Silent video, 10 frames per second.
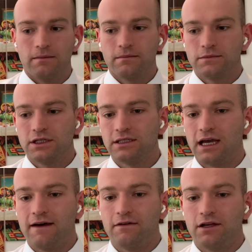just to
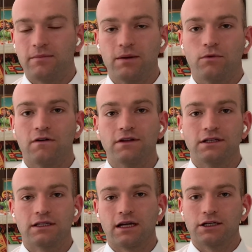have a little bit more of a
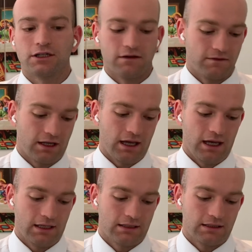discussion of the
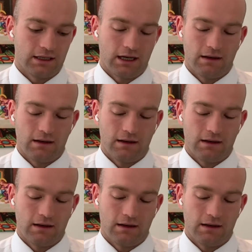case,